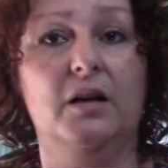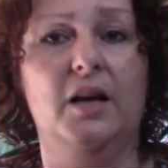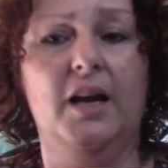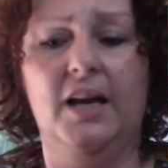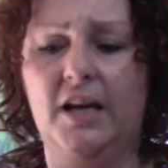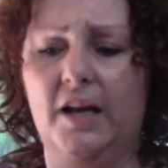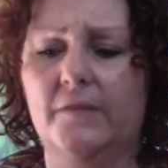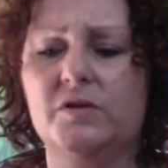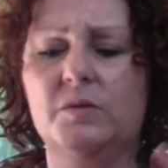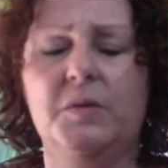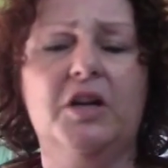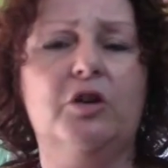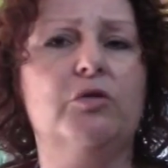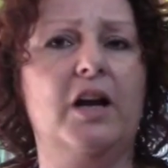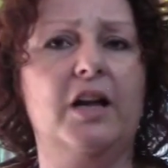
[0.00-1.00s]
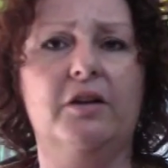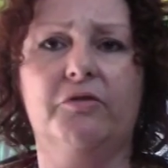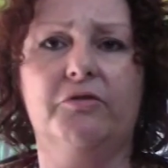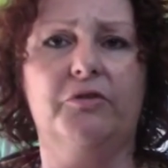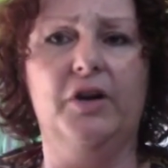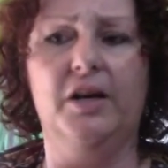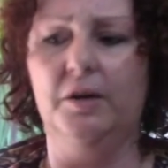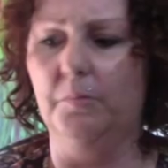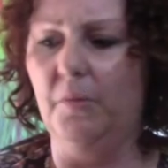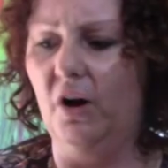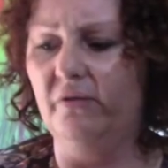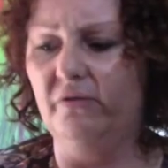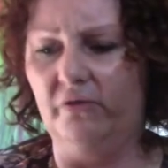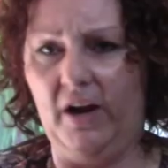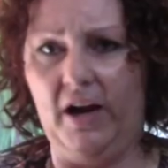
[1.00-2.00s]
It gives me greater freedom, I
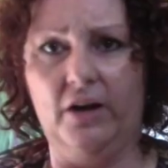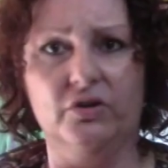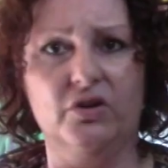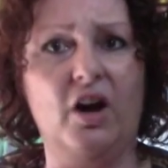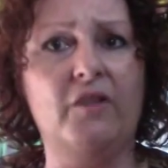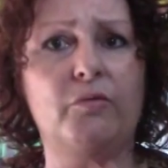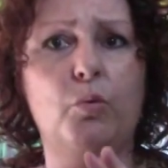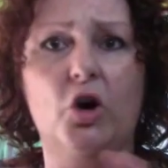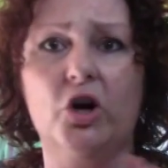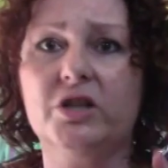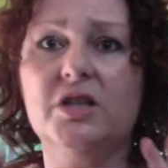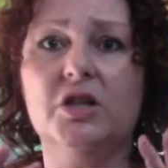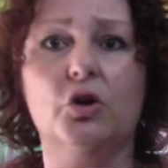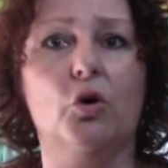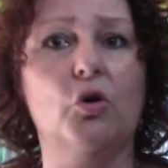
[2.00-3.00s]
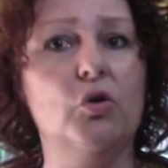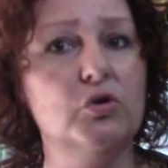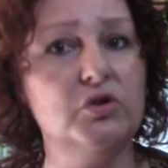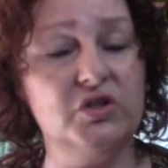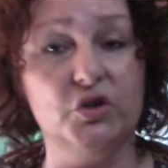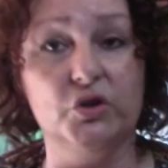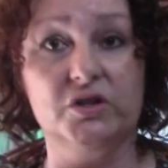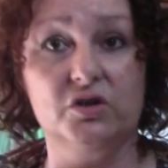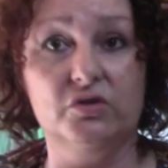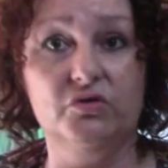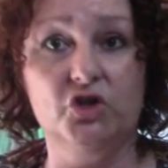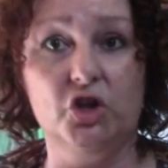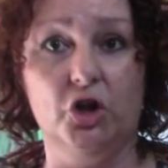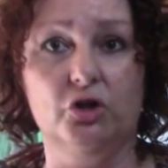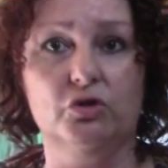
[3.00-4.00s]
found. I've worked in all sorts of
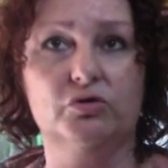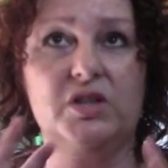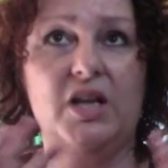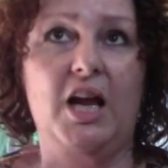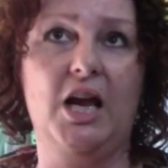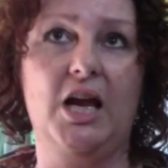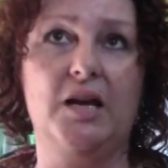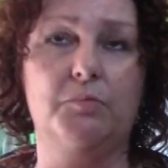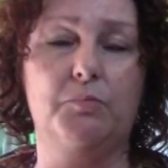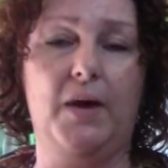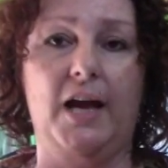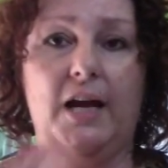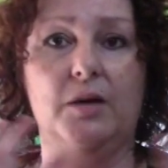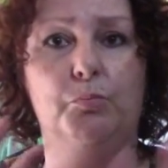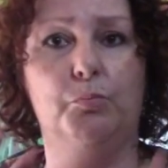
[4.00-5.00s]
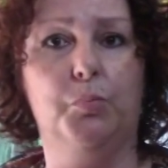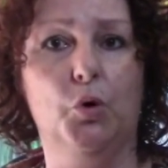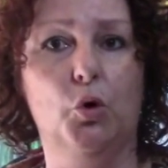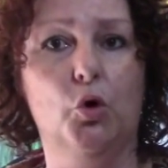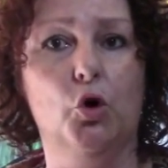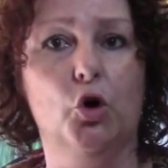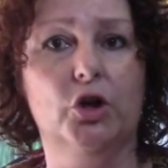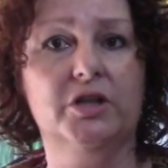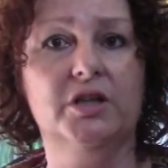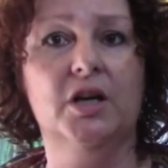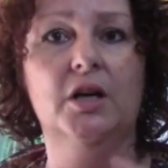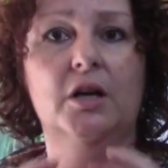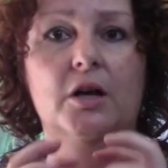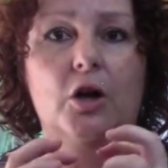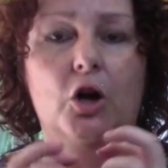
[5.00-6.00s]
journals, handmade, bought,
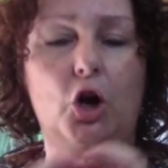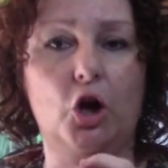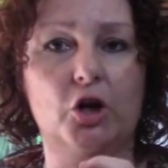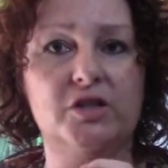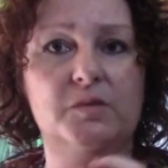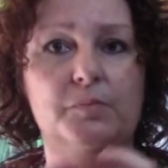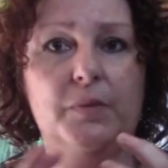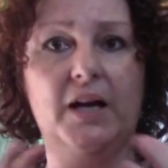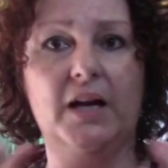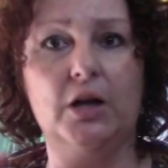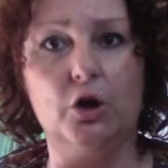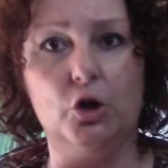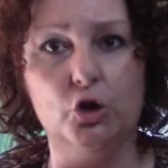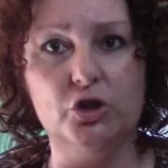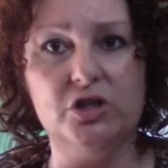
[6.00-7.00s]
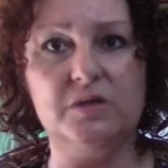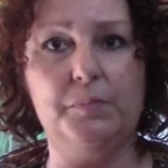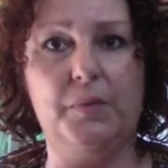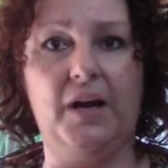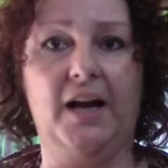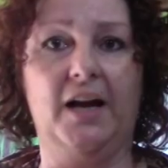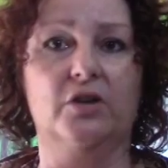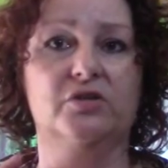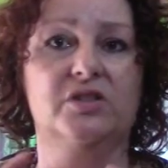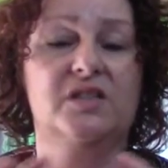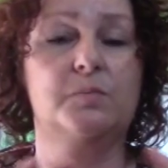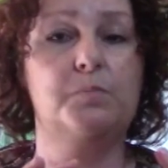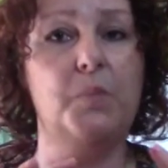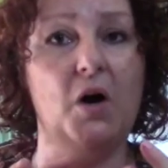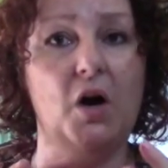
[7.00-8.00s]
close bound, loose bound,
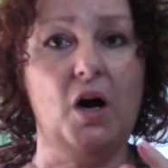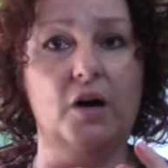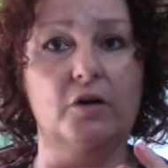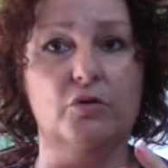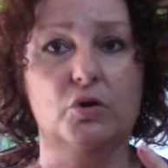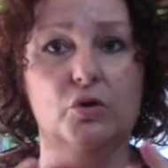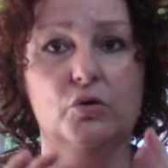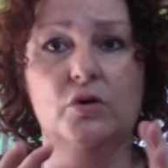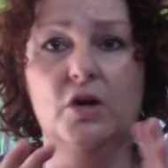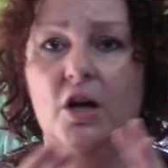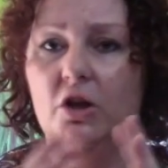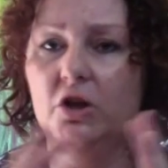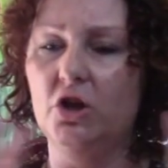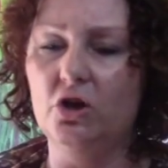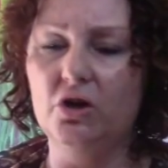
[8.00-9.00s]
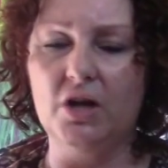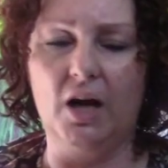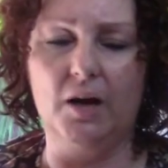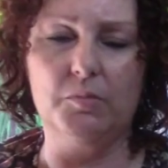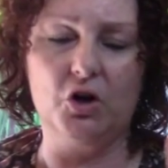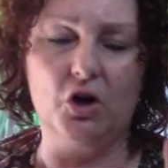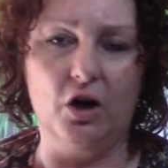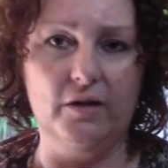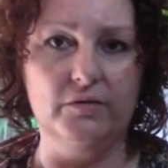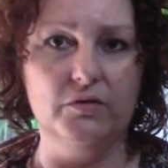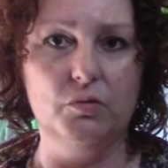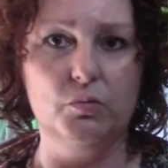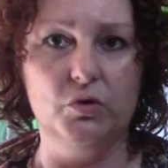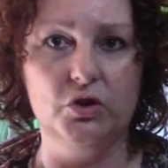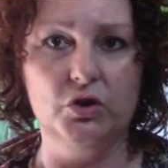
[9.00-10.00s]
spiral, you name it,
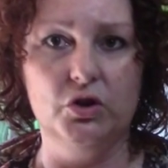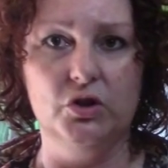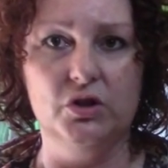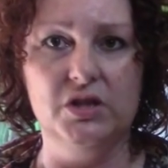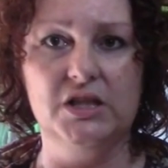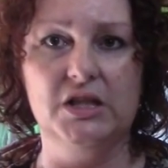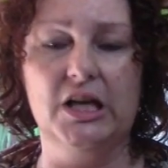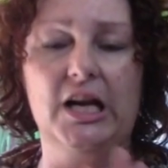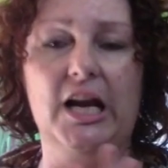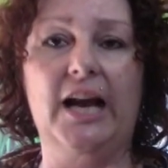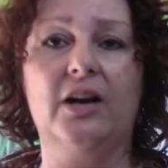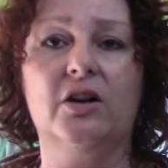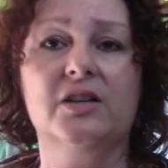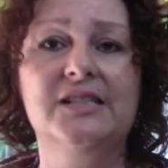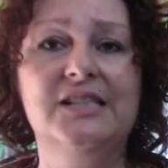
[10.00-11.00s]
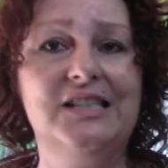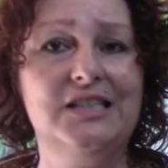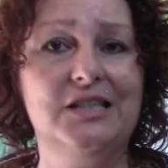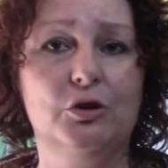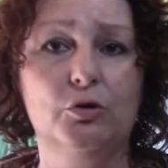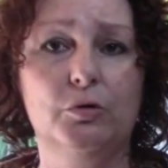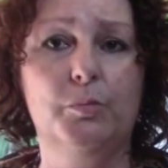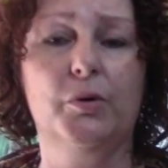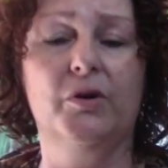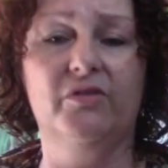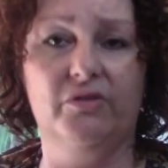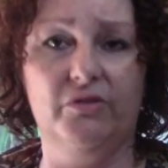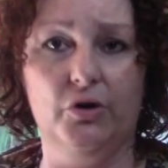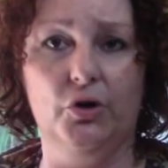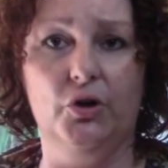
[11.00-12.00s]
I've used it, and I still
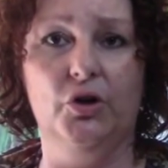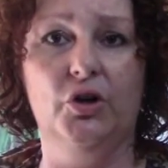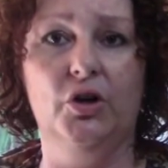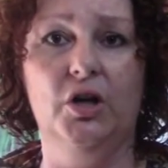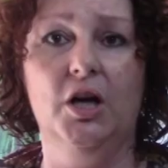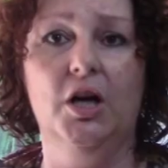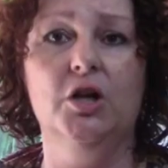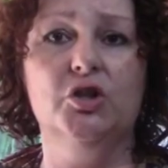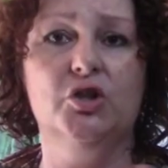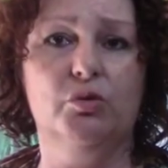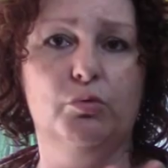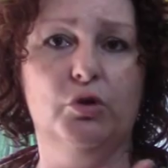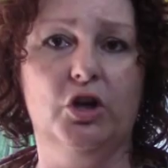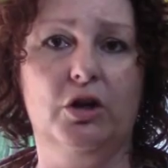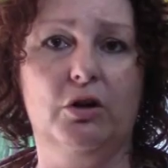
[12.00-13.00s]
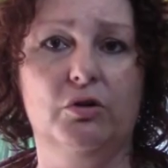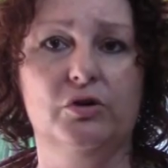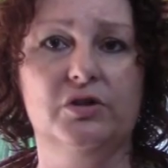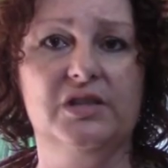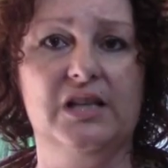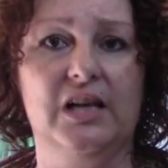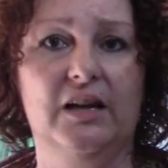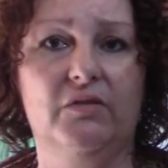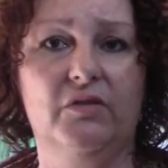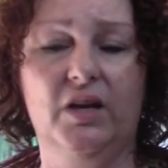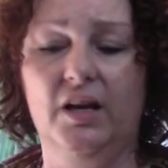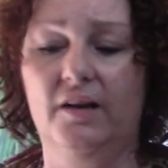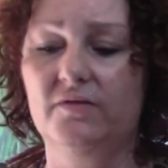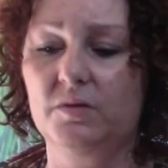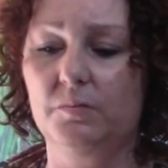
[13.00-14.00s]
prefer to work loose leaf. It
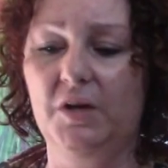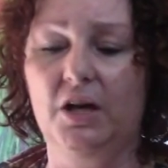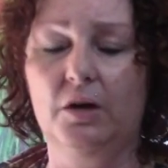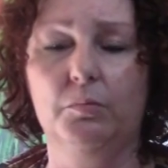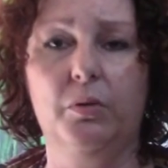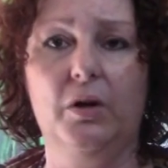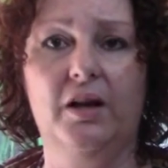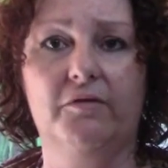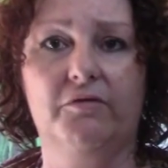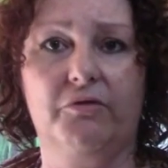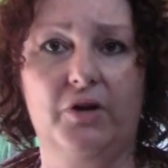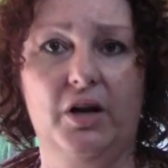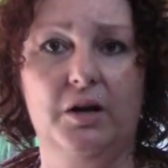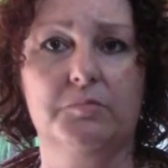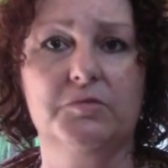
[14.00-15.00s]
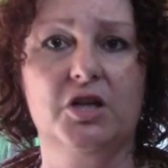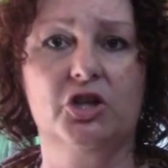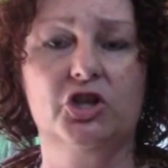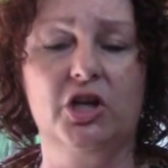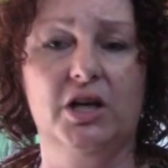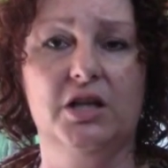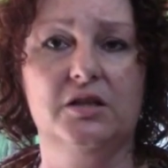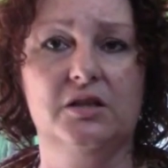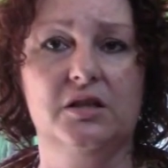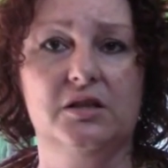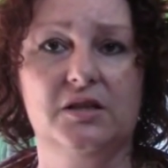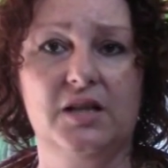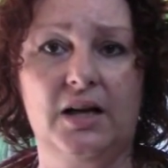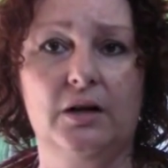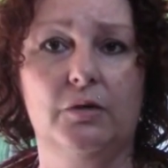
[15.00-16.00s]
gives me complete freedom to change
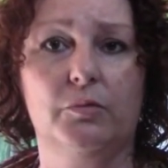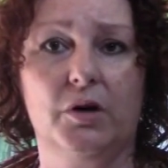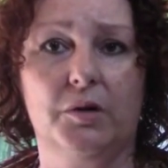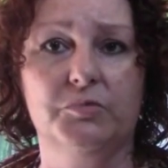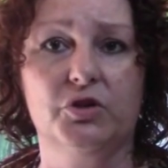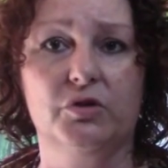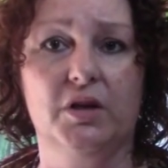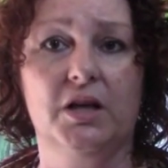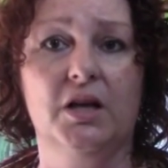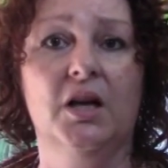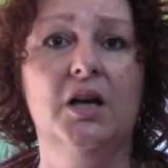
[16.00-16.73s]
exactly what I'm doing